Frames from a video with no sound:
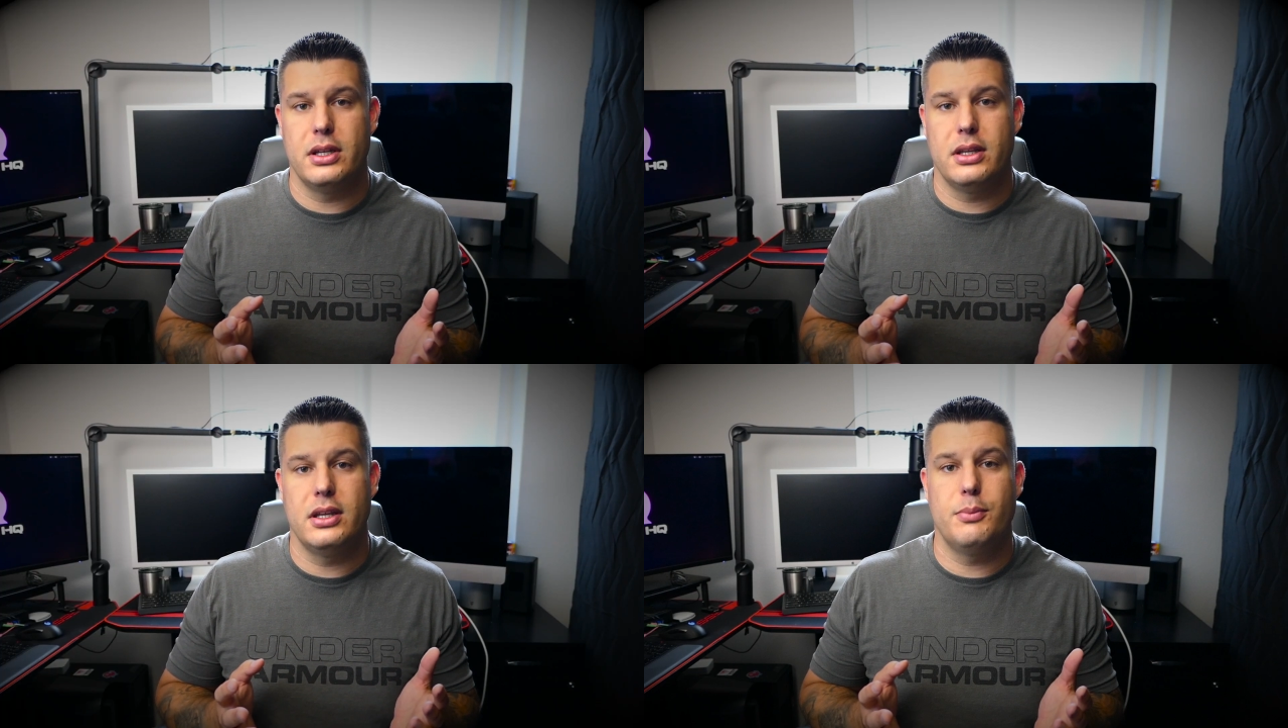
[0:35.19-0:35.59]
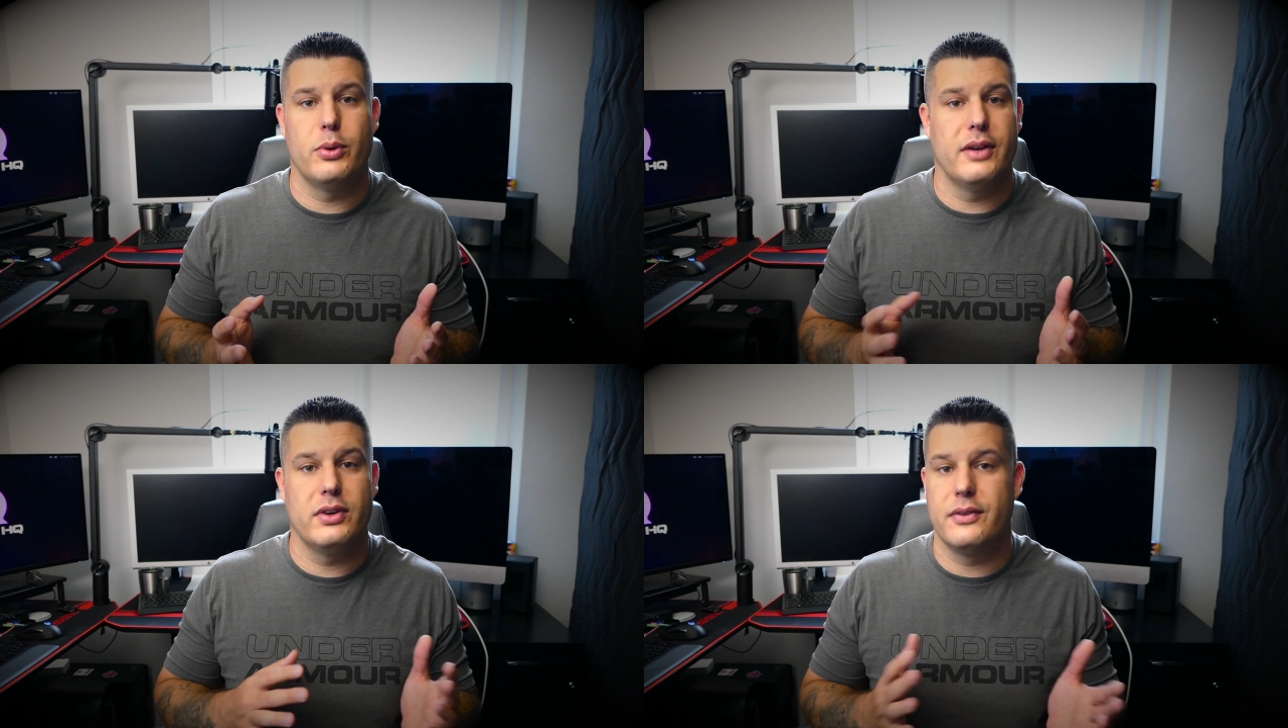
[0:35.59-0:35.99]
to keep
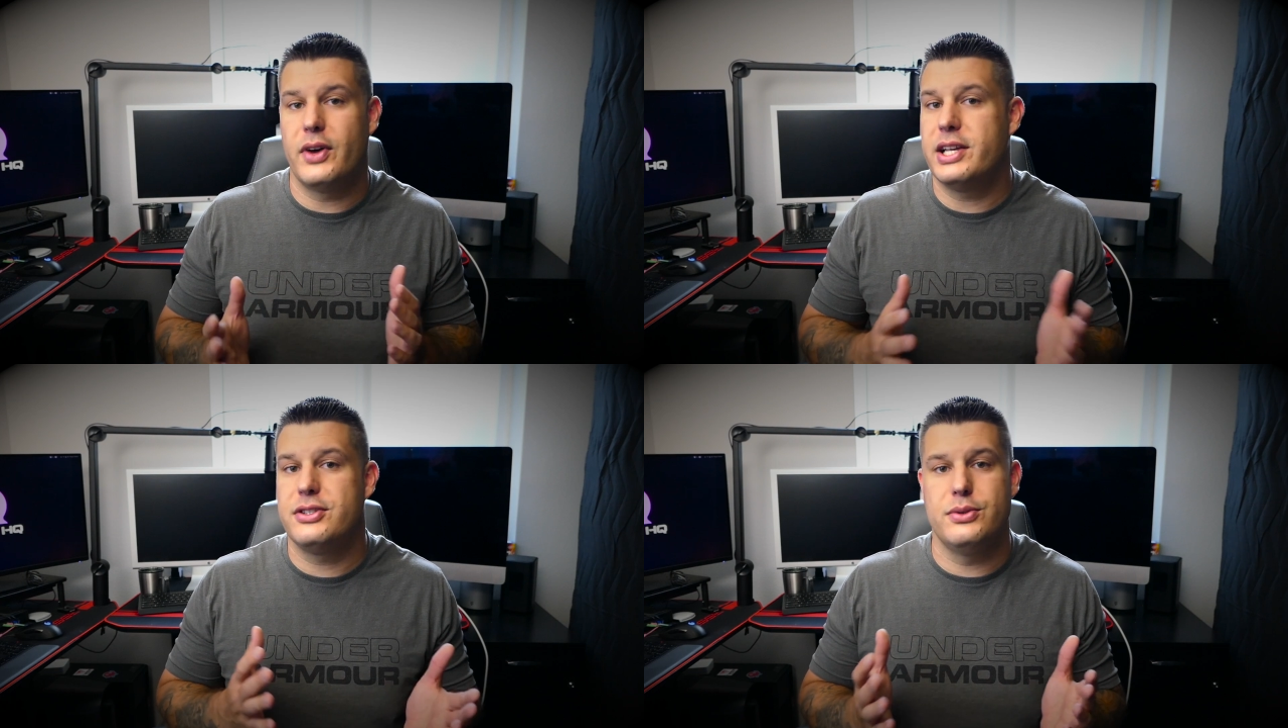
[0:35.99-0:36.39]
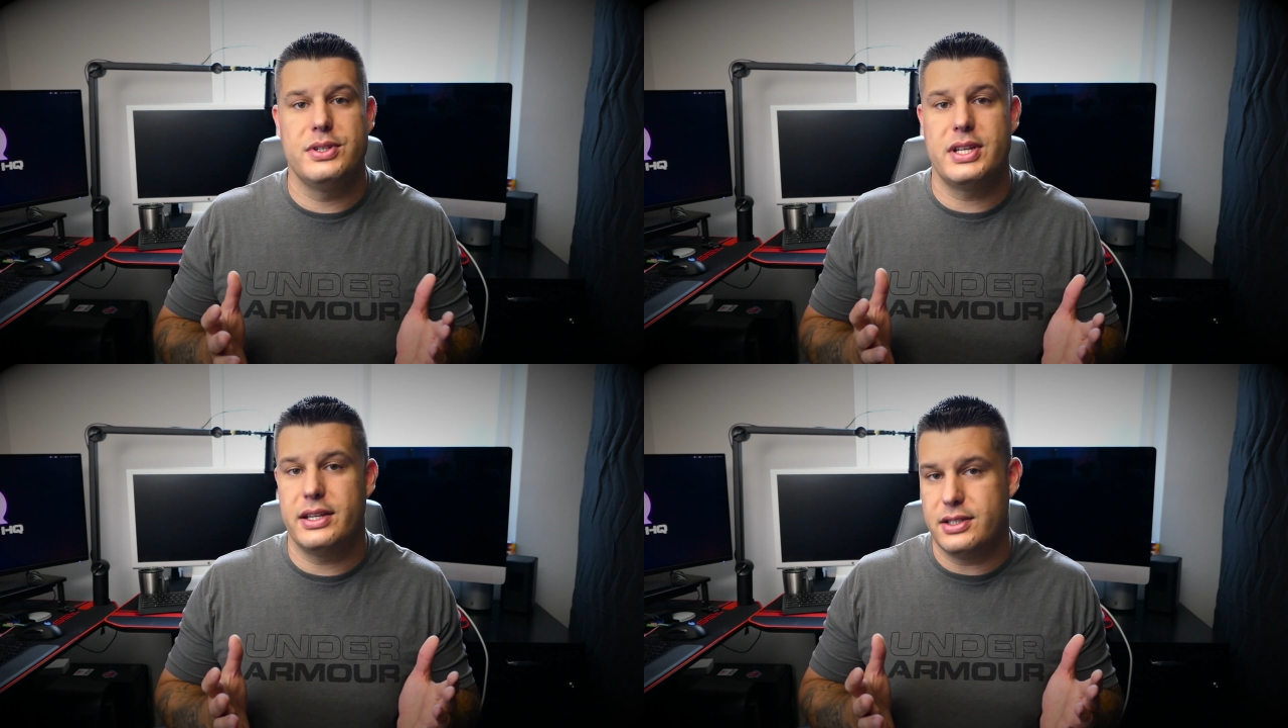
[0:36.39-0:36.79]
whatever device you
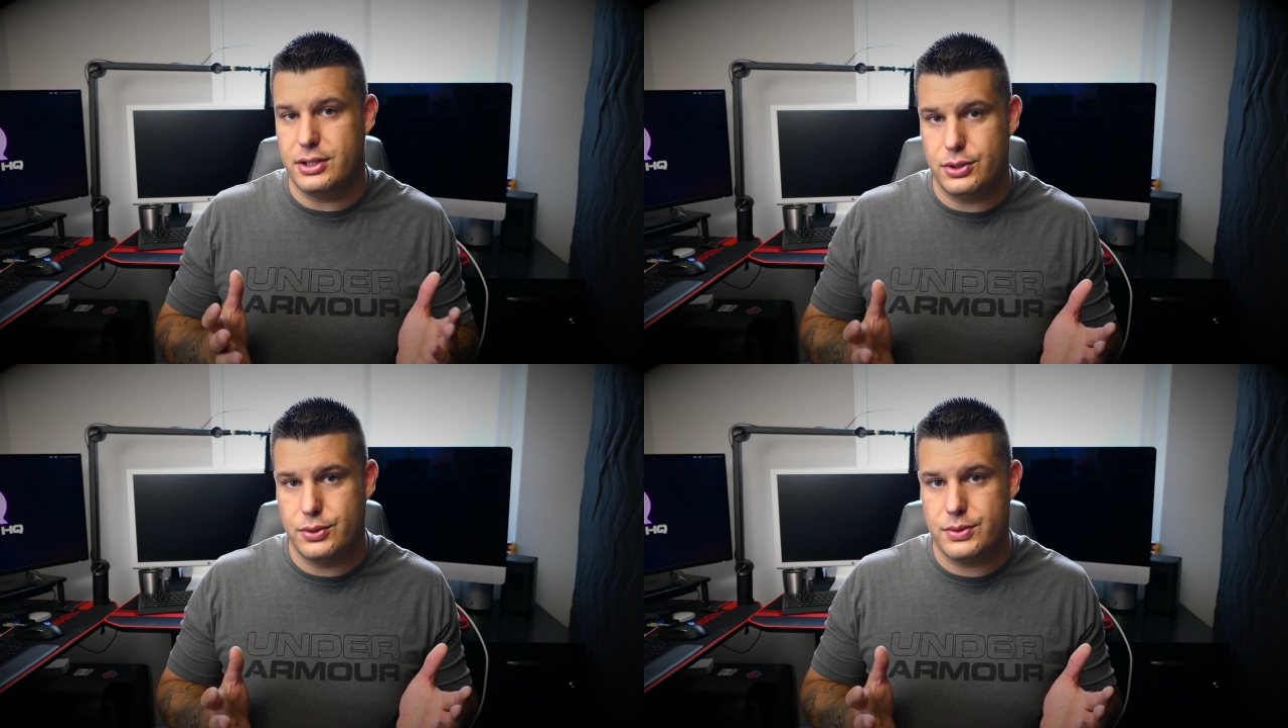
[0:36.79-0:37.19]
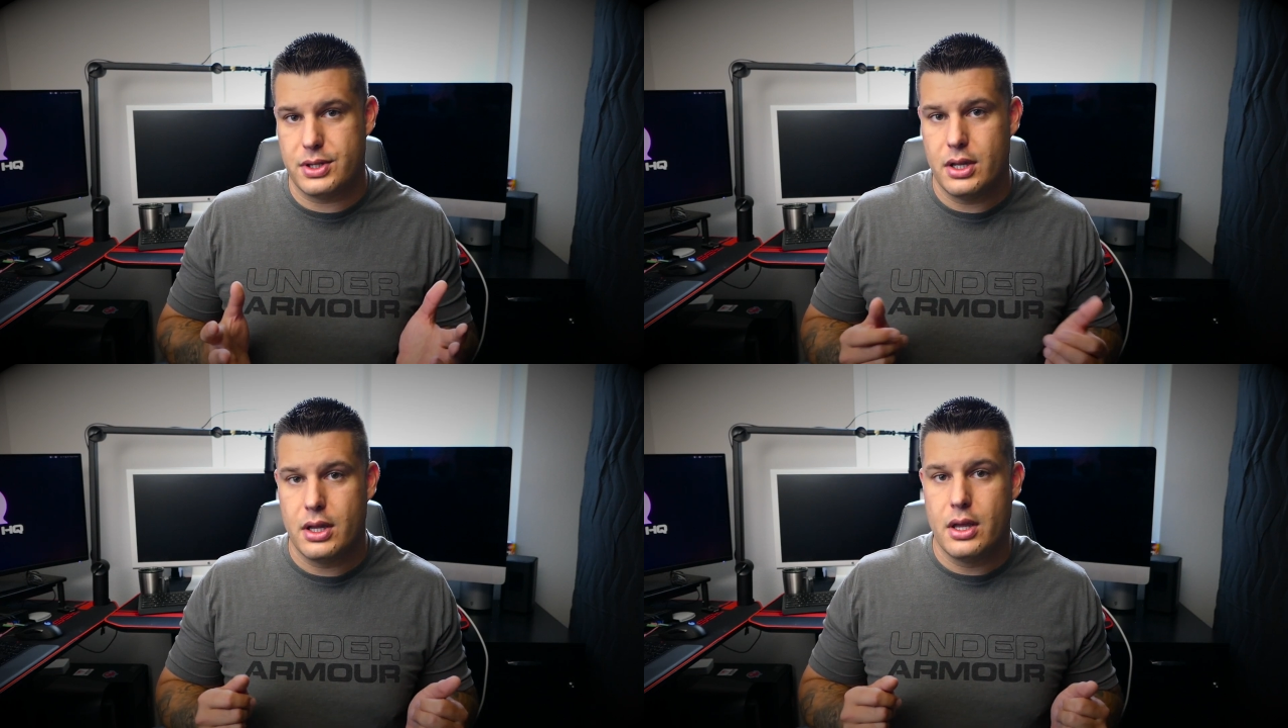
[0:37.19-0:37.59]
decide to
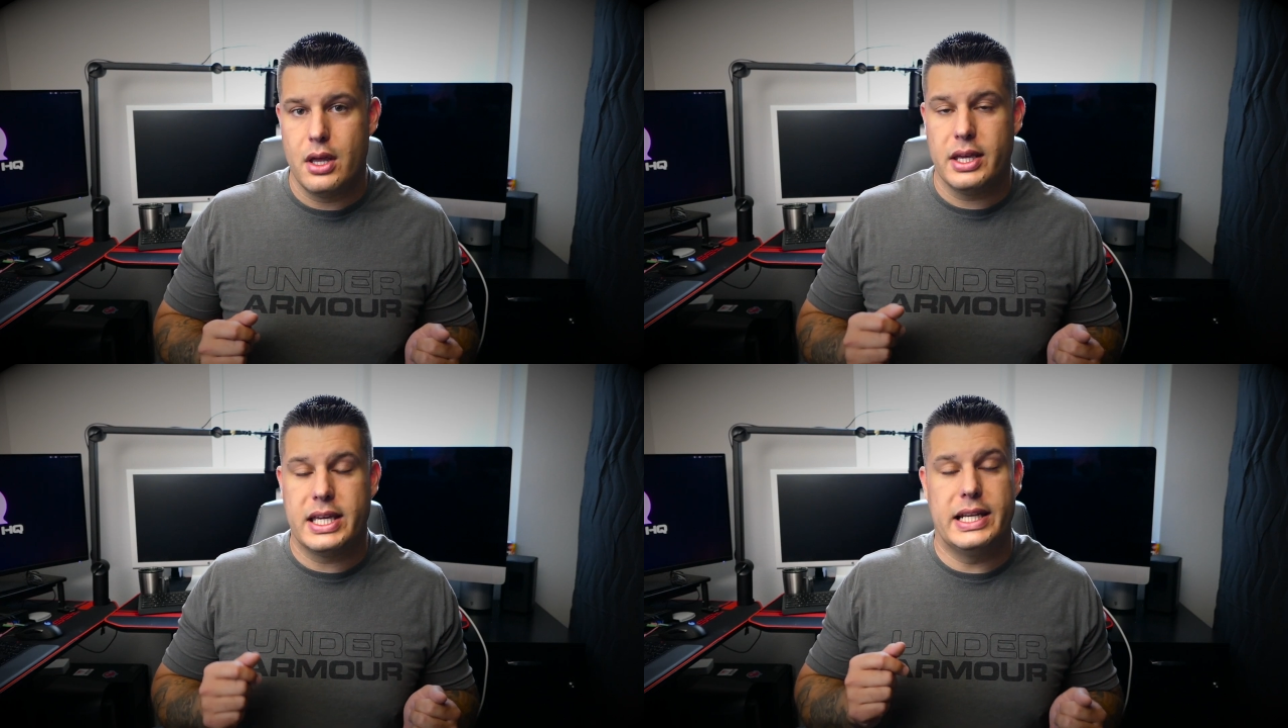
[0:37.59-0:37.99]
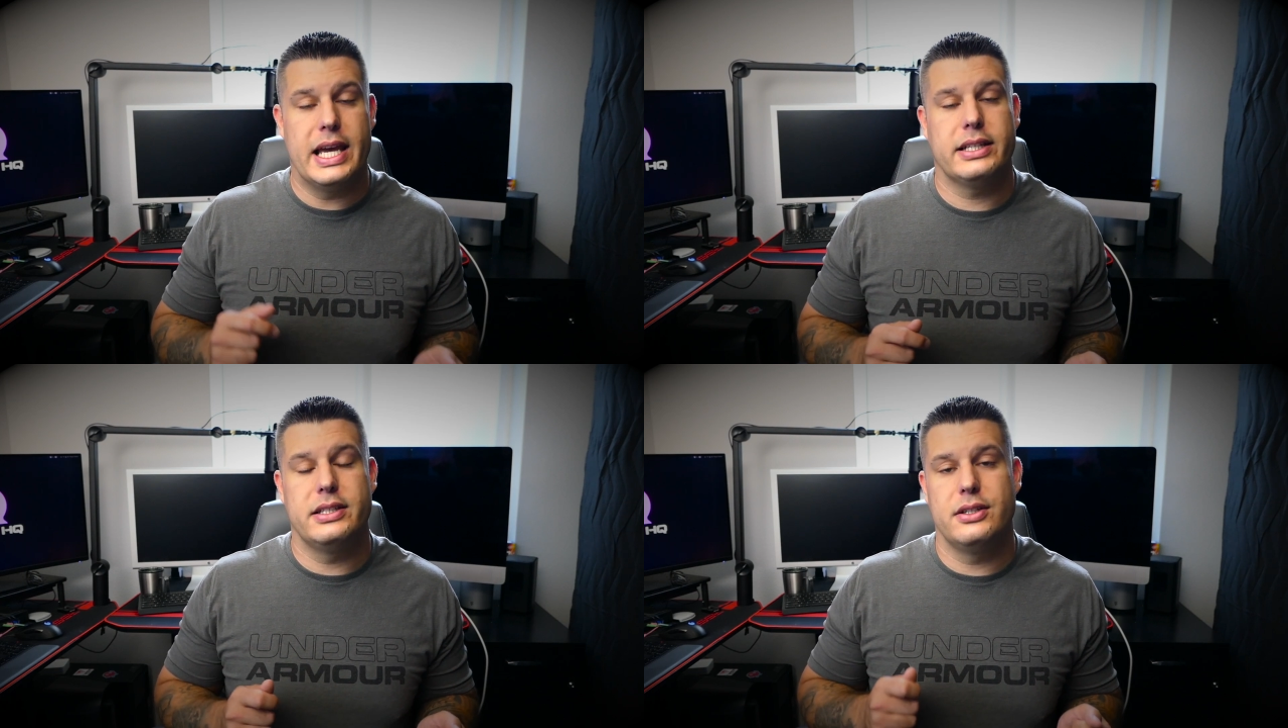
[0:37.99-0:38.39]
use
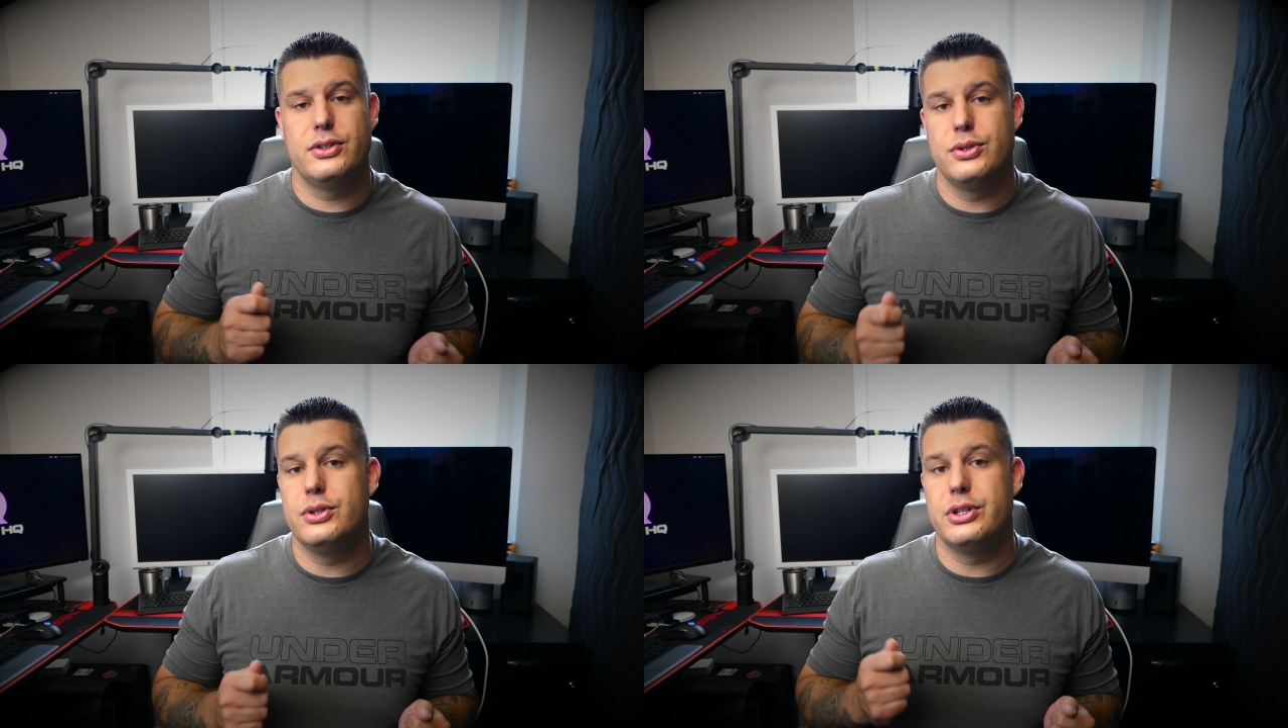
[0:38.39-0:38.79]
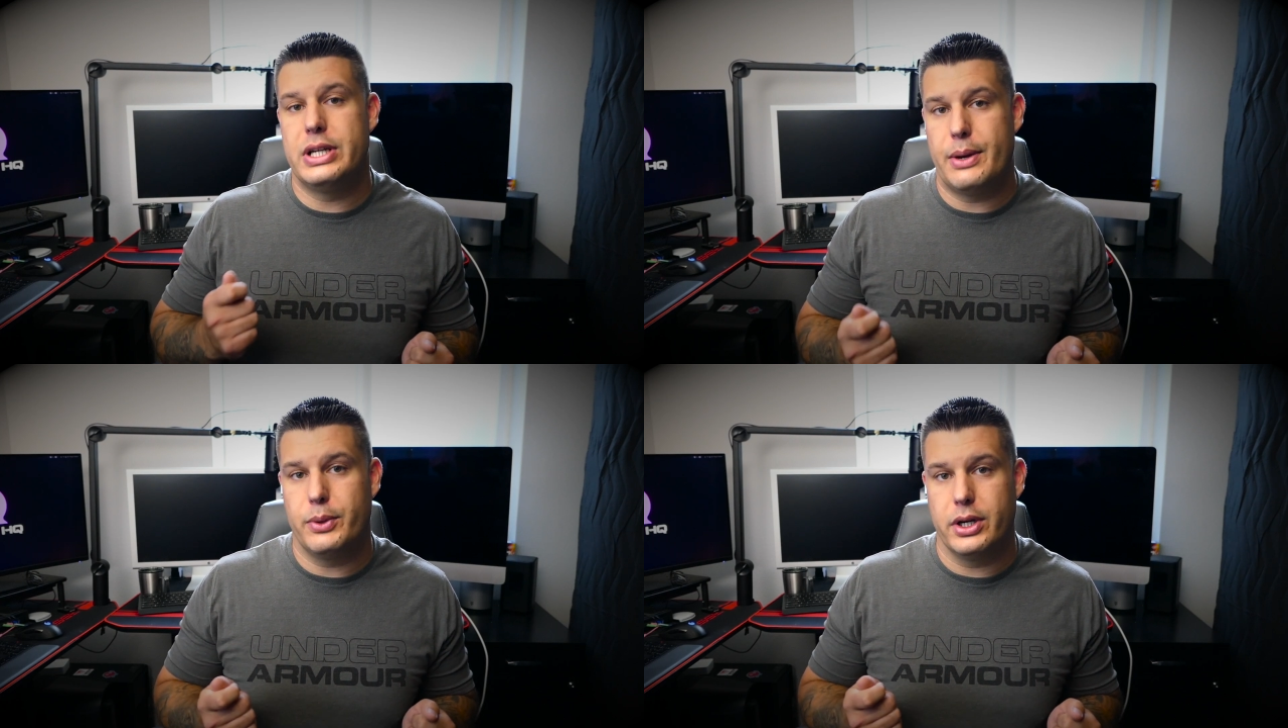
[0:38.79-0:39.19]
connected to your
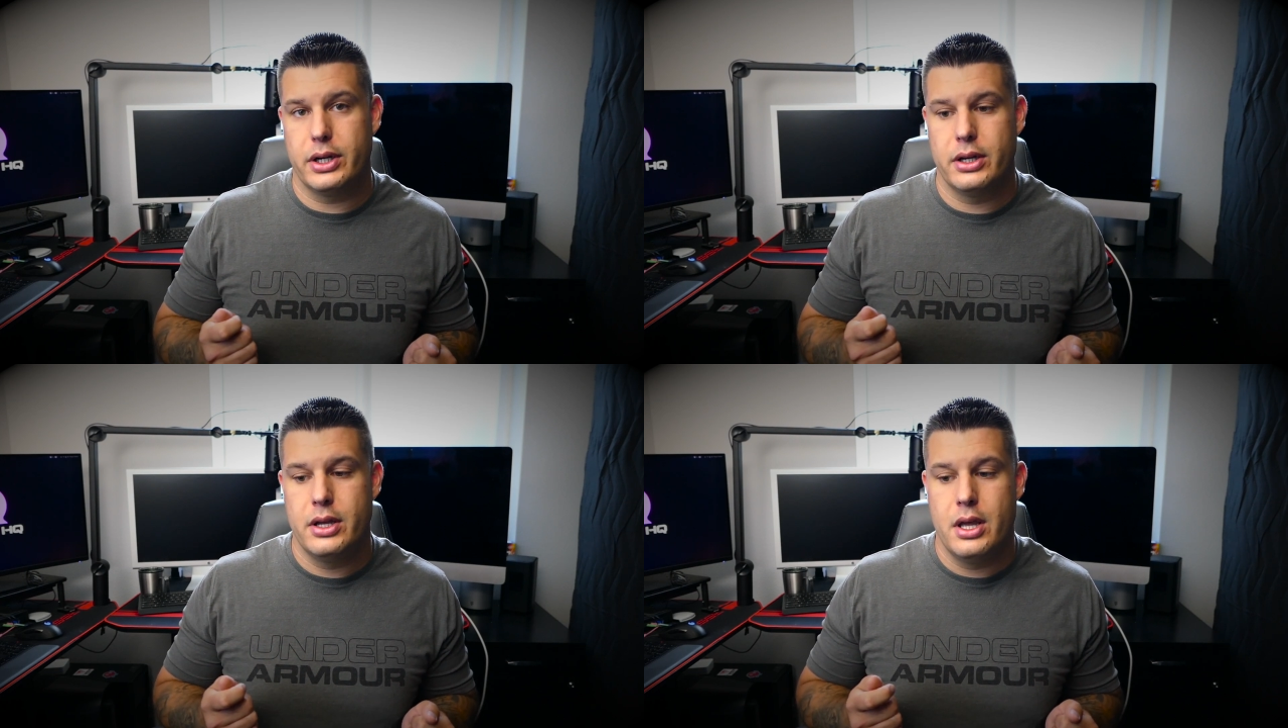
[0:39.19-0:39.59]
network.